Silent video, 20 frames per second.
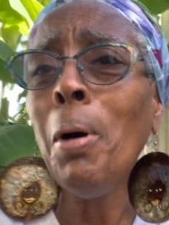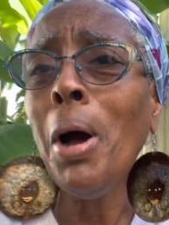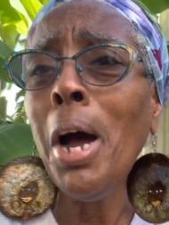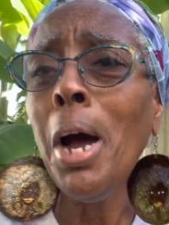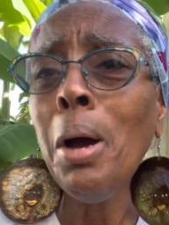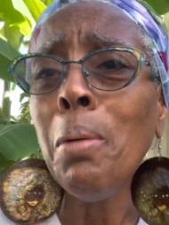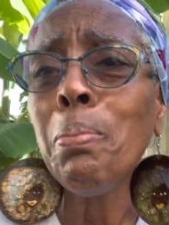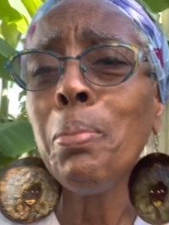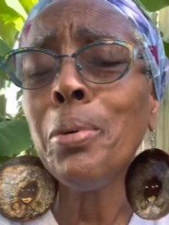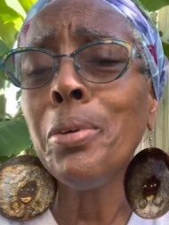
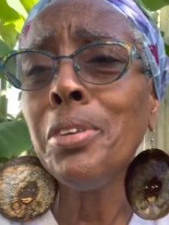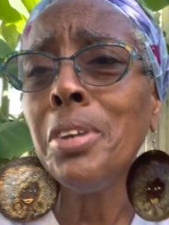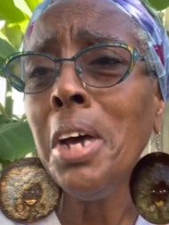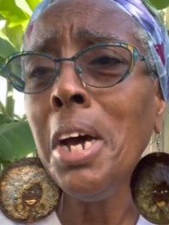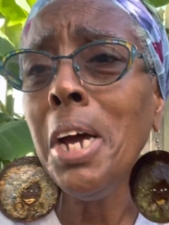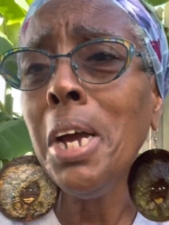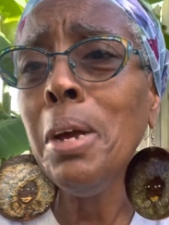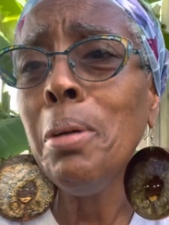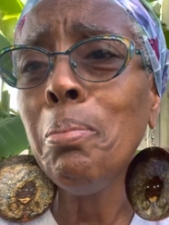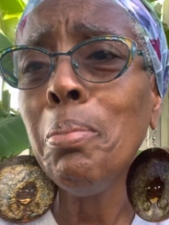opera
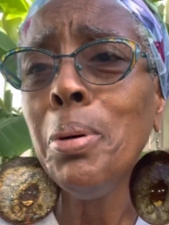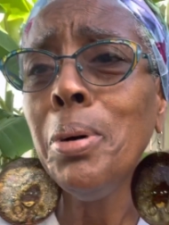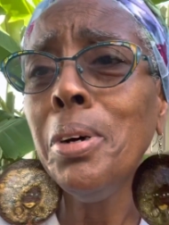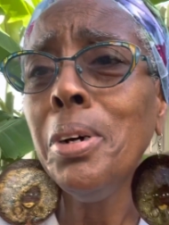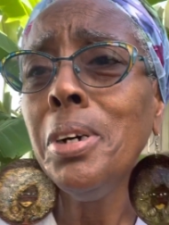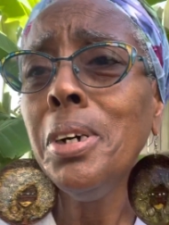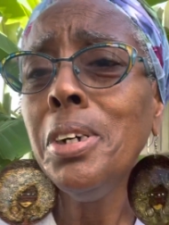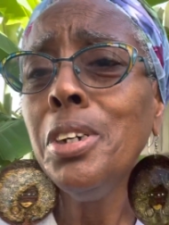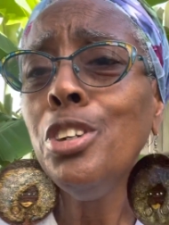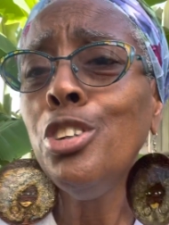type
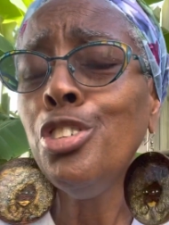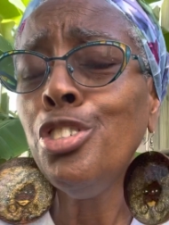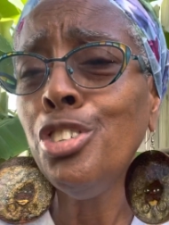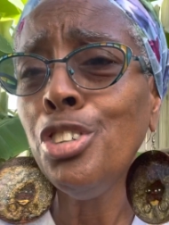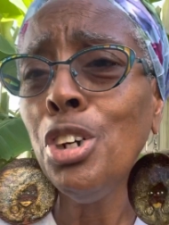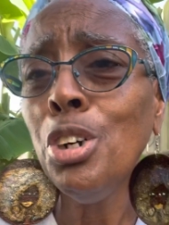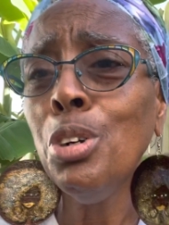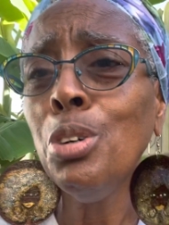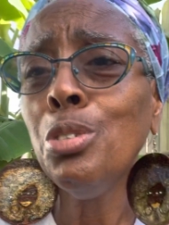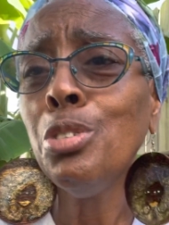
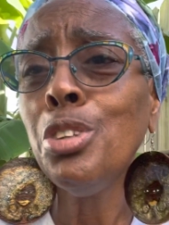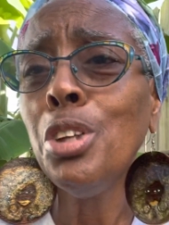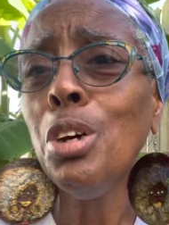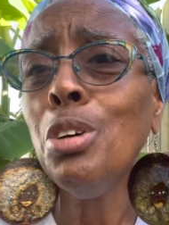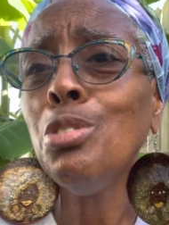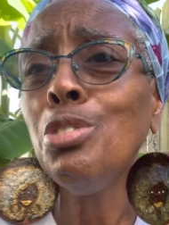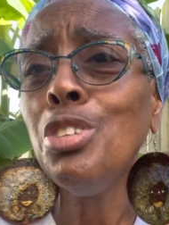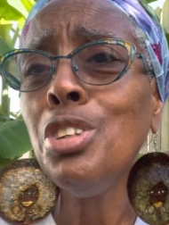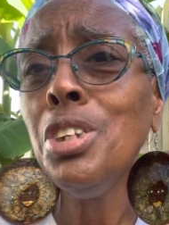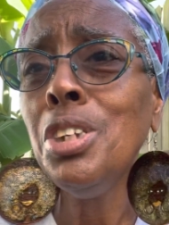shows on
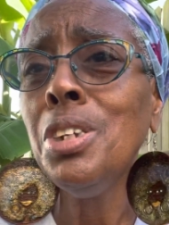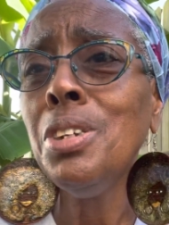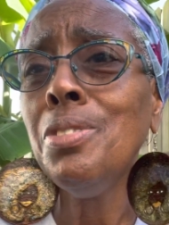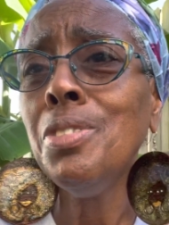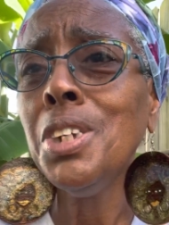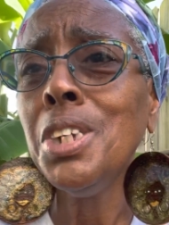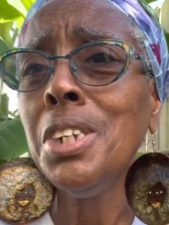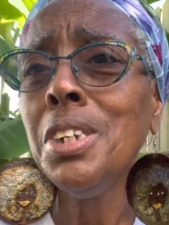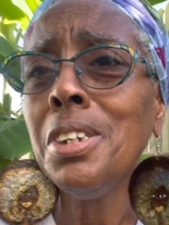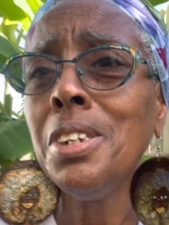
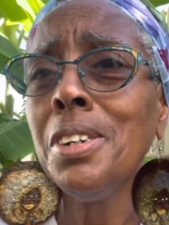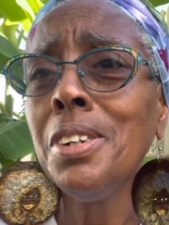TV,